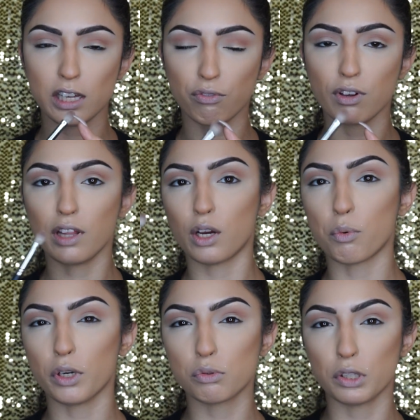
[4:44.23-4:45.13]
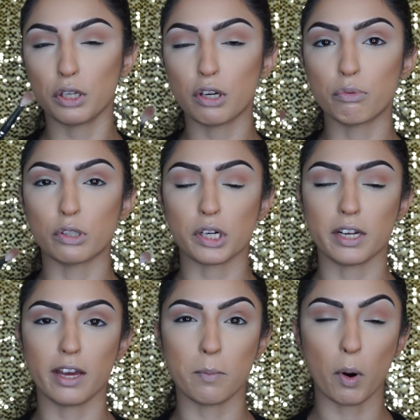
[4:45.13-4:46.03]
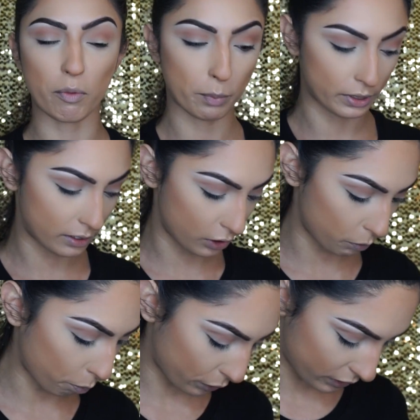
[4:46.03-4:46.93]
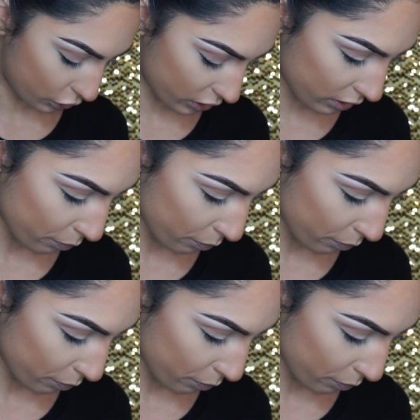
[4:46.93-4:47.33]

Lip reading: I feel like it works really good when you're trying to get more precision.